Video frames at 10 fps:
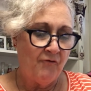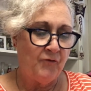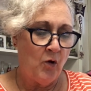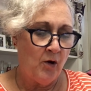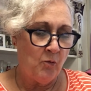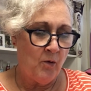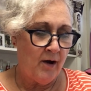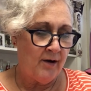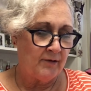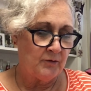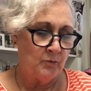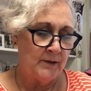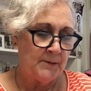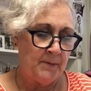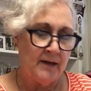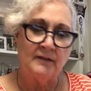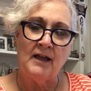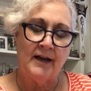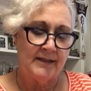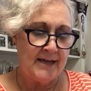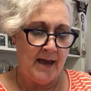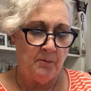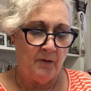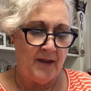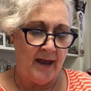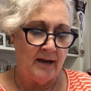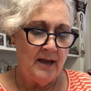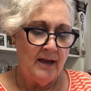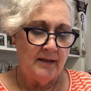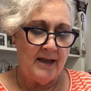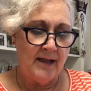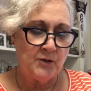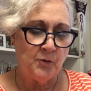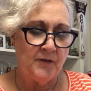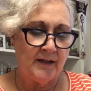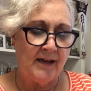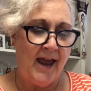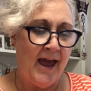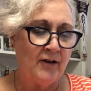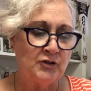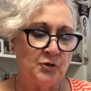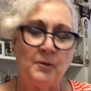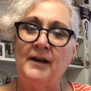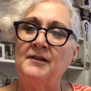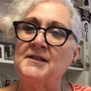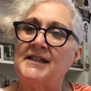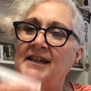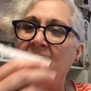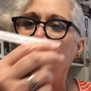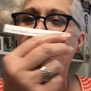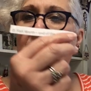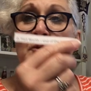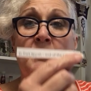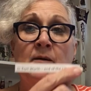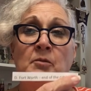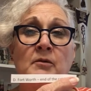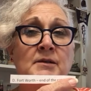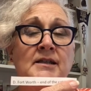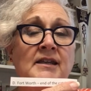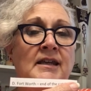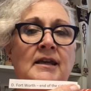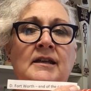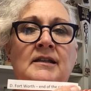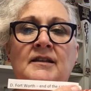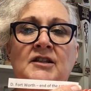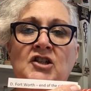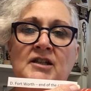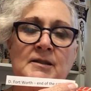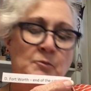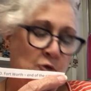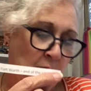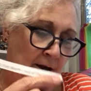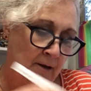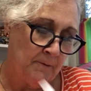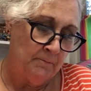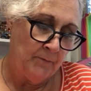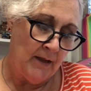Fort Worth, we spent a lot of time on that. That's where the cattle trails ended. Remember, it was at the end of the Chisholm Trail.